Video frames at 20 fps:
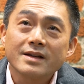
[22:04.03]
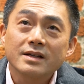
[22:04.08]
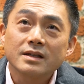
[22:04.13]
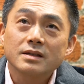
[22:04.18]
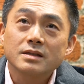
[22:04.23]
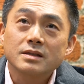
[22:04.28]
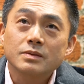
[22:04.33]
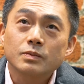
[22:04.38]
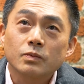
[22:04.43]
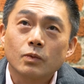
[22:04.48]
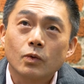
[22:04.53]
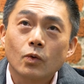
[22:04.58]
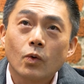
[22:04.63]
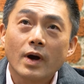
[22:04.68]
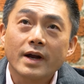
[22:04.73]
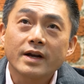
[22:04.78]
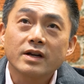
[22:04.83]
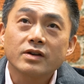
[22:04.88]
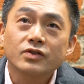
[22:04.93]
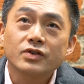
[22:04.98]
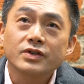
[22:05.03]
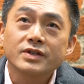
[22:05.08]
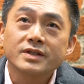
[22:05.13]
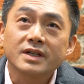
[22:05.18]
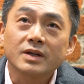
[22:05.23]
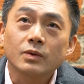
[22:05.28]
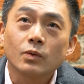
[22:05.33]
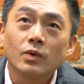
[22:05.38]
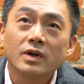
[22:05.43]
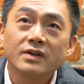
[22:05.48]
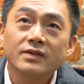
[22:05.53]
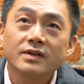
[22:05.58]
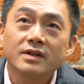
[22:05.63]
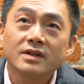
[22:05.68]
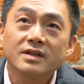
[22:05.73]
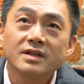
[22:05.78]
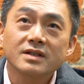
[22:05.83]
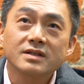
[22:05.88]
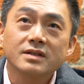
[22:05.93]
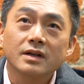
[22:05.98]
think that's quite interesting. One of the
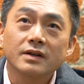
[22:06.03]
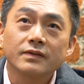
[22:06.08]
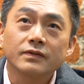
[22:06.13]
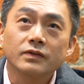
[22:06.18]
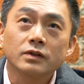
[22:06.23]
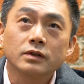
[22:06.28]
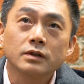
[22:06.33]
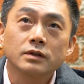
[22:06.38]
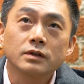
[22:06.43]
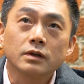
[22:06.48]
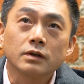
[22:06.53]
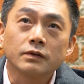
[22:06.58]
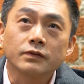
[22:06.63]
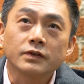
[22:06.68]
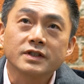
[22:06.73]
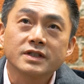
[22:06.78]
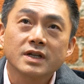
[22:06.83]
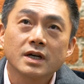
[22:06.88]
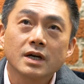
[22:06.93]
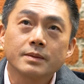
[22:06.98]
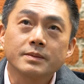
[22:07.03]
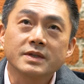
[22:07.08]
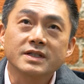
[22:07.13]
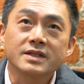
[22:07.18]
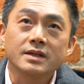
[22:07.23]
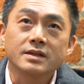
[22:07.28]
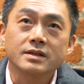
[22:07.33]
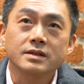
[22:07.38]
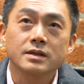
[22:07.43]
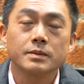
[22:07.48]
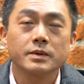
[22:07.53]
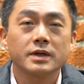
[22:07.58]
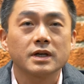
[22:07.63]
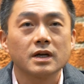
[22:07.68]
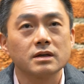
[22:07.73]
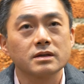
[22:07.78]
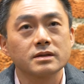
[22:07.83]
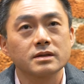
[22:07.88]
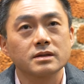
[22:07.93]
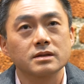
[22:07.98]
things that I've learned over time is that someone
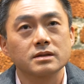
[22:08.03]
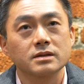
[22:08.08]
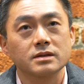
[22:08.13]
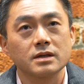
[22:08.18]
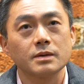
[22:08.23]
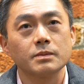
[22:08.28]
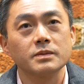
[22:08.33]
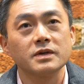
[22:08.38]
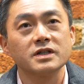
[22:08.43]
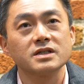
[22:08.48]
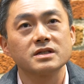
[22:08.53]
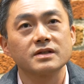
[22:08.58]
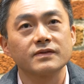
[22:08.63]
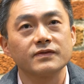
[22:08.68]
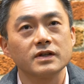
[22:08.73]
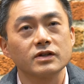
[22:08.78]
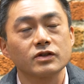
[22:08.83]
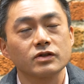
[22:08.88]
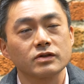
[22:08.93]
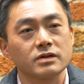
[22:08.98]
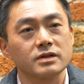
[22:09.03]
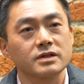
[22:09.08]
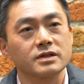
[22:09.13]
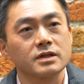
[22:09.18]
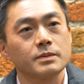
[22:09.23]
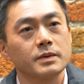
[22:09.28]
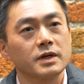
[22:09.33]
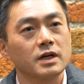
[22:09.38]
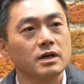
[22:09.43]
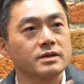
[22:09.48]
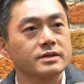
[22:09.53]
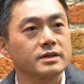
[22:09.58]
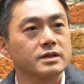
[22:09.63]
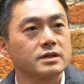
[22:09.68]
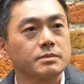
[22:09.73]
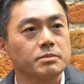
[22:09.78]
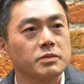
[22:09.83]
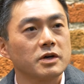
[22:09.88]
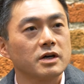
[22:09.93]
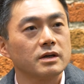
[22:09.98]
else, someone's feature is someone
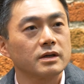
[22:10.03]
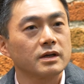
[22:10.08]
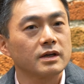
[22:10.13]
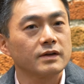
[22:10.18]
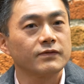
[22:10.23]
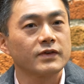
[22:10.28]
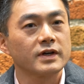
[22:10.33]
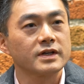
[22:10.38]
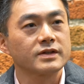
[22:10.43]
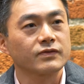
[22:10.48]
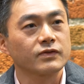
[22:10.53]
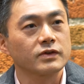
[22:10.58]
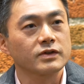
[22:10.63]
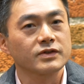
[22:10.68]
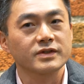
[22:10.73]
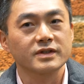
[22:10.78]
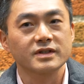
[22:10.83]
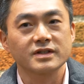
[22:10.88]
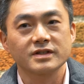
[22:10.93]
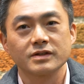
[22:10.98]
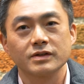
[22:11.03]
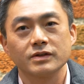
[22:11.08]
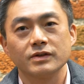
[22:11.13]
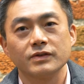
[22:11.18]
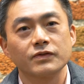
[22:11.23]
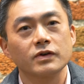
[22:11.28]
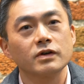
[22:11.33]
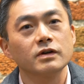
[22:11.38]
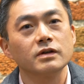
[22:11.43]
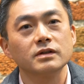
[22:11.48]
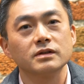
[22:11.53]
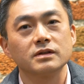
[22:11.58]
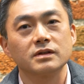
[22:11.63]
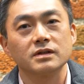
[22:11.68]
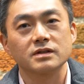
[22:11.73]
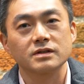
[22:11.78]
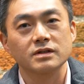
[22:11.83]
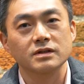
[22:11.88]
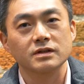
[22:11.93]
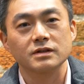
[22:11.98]
else's bug and vice versa. So you've heard
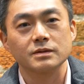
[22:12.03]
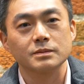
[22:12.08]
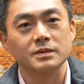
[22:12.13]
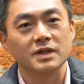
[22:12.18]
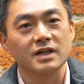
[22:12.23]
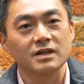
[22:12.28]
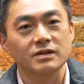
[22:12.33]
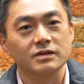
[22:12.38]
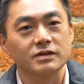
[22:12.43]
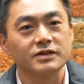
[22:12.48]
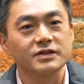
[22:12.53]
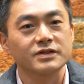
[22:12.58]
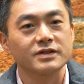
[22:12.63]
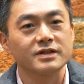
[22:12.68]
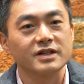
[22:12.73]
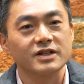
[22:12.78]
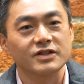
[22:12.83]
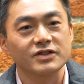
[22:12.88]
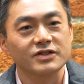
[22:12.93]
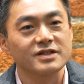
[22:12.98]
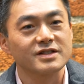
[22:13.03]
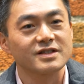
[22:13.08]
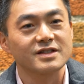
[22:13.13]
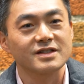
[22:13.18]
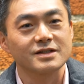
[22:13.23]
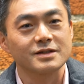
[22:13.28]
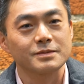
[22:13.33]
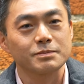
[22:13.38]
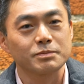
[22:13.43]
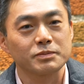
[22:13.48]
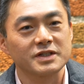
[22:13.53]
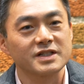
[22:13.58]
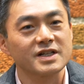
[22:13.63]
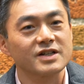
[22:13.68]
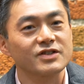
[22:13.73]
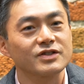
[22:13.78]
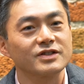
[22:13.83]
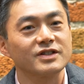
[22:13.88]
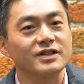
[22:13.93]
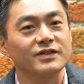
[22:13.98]
the term that hallucinations is
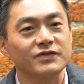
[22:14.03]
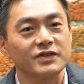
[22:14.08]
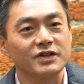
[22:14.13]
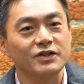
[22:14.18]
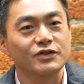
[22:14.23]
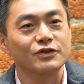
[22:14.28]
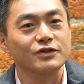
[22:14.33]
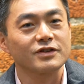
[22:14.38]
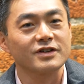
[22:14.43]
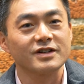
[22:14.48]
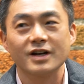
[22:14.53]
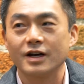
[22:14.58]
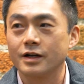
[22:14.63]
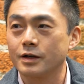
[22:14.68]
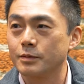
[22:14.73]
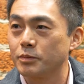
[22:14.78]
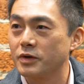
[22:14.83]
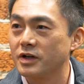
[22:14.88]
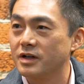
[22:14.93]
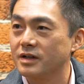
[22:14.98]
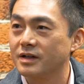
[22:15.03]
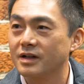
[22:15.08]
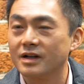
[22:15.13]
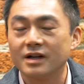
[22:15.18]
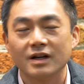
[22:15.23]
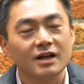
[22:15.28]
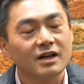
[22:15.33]
potentially a feature and not a bug.